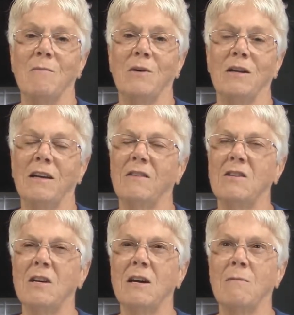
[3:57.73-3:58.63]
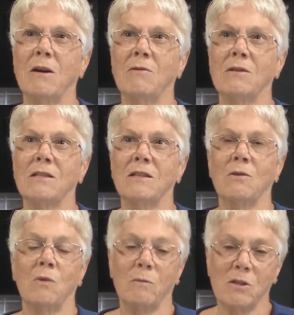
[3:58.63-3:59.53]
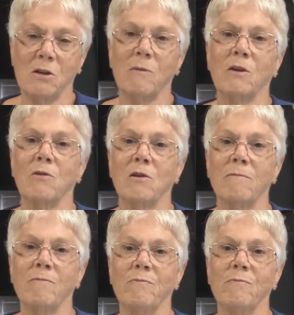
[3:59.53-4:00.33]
But at the time, I was in the Women's Army Corps,